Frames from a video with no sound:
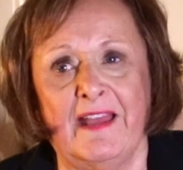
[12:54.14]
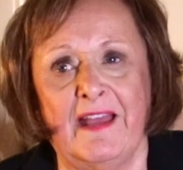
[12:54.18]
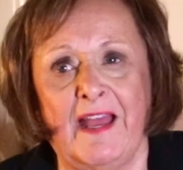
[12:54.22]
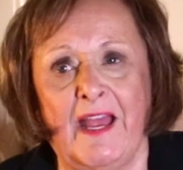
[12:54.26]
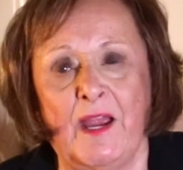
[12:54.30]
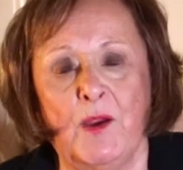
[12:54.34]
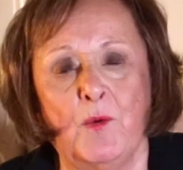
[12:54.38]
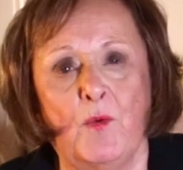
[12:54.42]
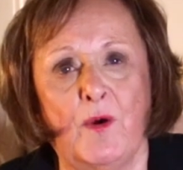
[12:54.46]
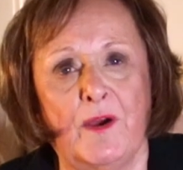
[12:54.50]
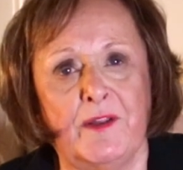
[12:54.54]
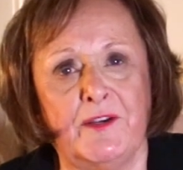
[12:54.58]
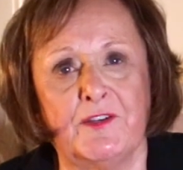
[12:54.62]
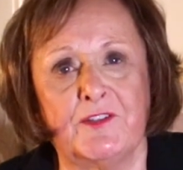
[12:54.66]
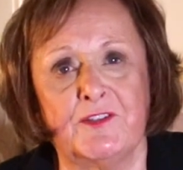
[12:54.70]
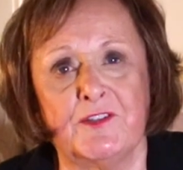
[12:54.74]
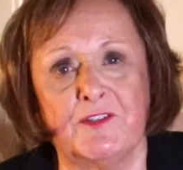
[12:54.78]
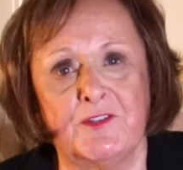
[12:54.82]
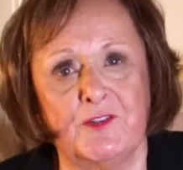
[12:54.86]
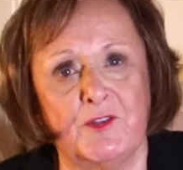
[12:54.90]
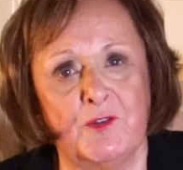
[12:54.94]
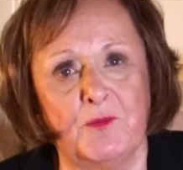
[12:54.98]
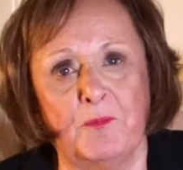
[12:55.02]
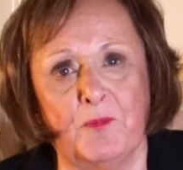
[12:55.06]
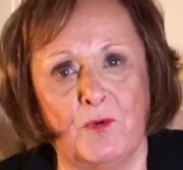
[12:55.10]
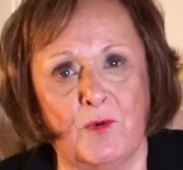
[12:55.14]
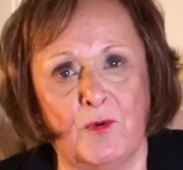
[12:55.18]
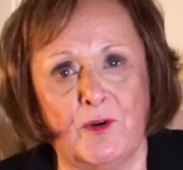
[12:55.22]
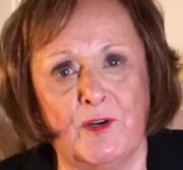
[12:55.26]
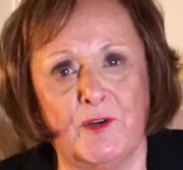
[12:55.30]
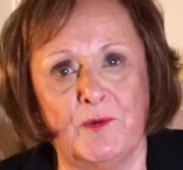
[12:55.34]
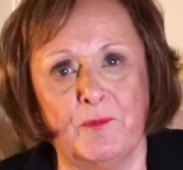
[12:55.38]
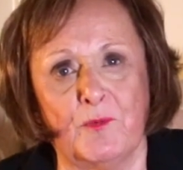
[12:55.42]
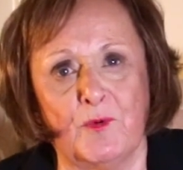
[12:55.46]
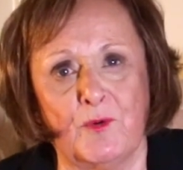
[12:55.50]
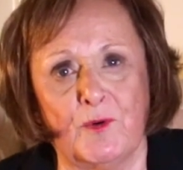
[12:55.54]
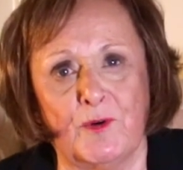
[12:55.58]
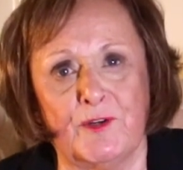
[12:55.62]
I wanted to do more
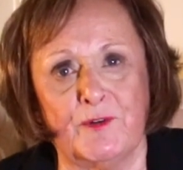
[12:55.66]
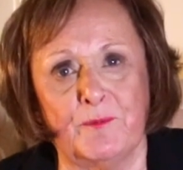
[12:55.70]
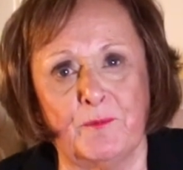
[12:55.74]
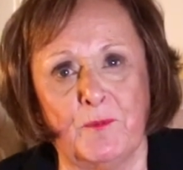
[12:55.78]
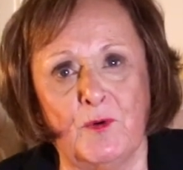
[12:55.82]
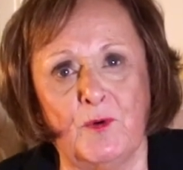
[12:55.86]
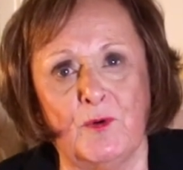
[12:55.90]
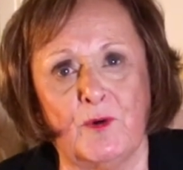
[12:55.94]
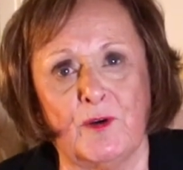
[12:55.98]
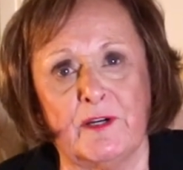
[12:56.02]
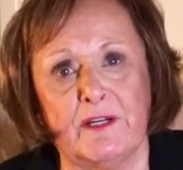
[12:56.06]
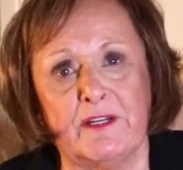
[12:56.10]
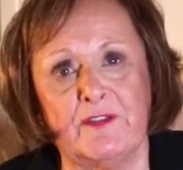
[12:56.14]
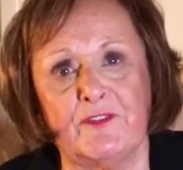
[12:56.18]
and more and more.